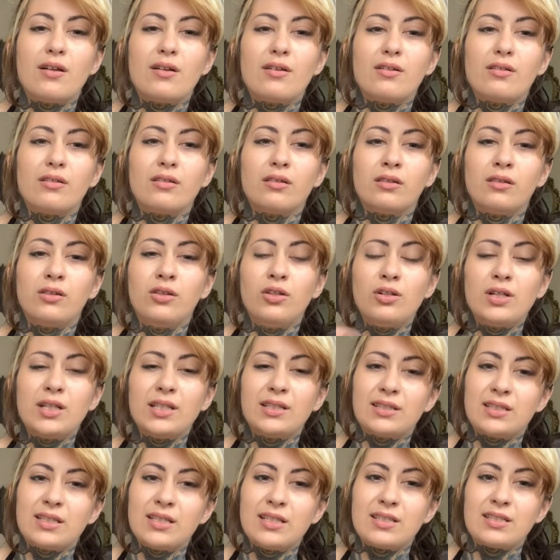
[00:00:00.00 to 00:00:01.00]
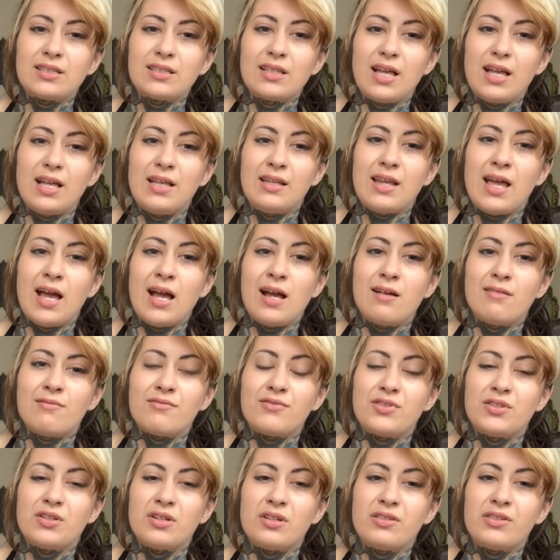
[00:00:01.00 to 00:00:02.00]
look at this and have
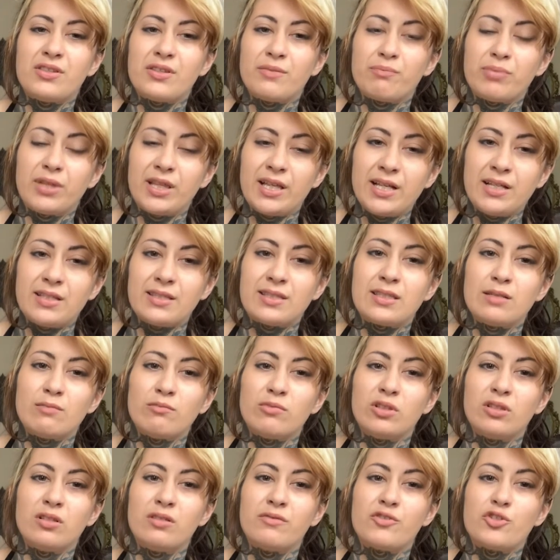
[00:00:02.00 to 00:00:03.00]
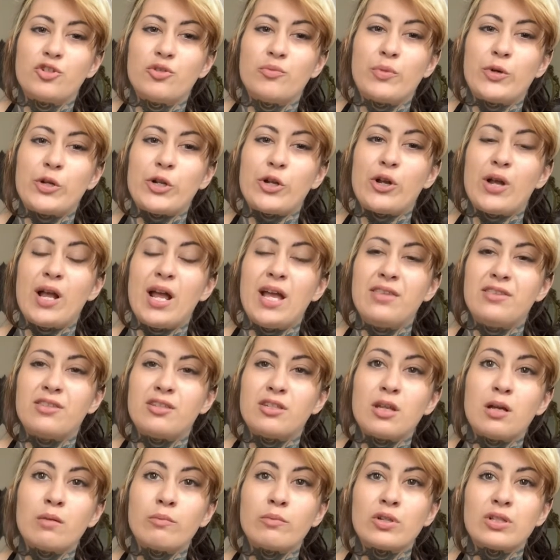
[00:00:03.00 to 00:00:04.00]
the plant symbol of Jupiter and the
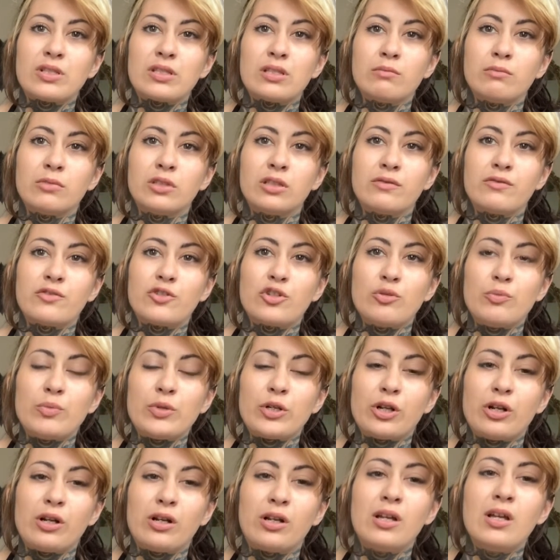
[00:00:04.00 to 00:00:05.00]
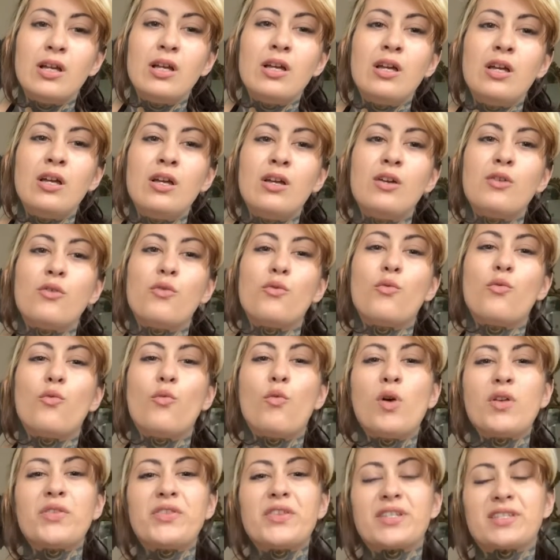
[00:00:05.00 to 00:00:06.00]
number symbol of Jupiter,
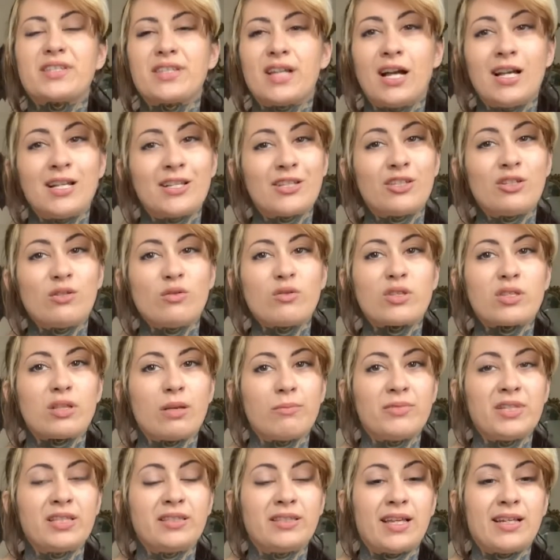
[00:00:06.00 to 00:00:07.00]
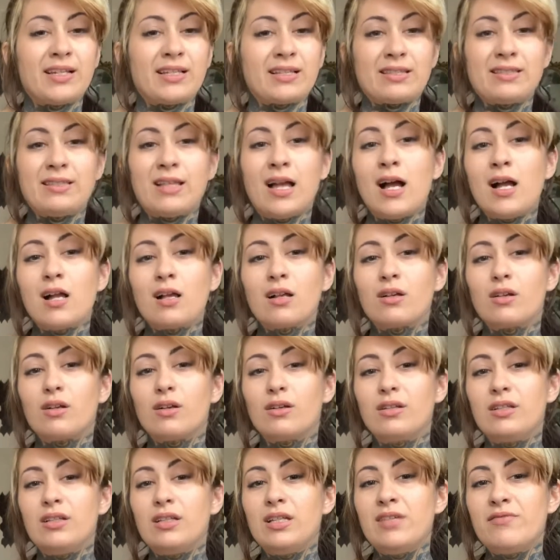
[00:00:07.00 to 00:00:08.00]
what this ties to is something that is not
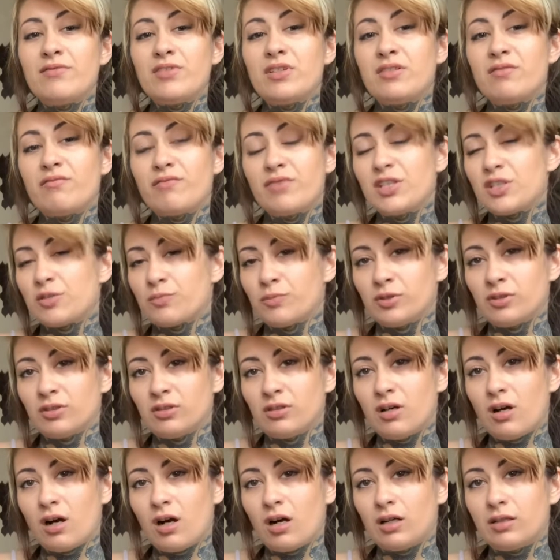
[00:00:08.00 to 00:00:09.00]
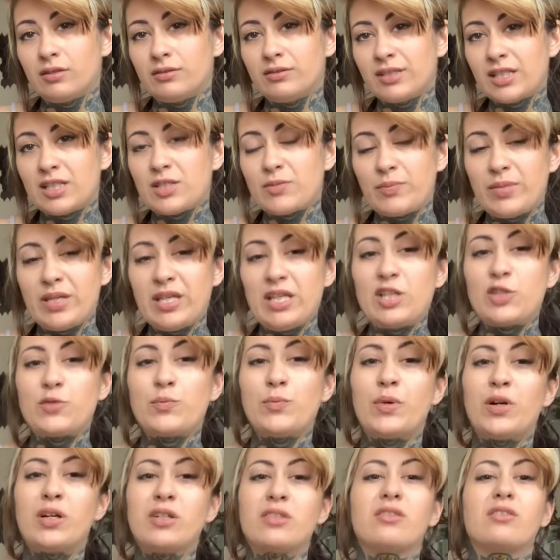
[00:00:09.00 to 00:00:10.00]
even visible on this piece,
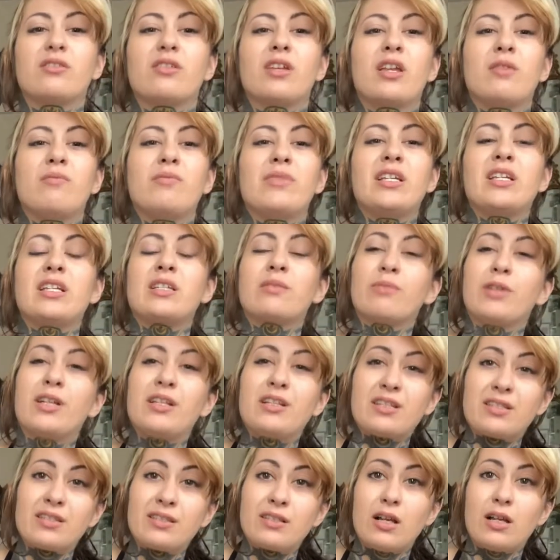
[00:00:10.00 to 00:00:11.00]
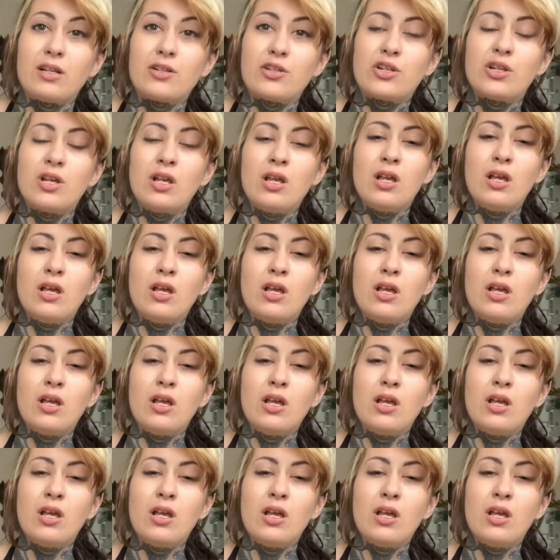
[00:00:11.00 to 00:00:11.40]
but can be explained as such.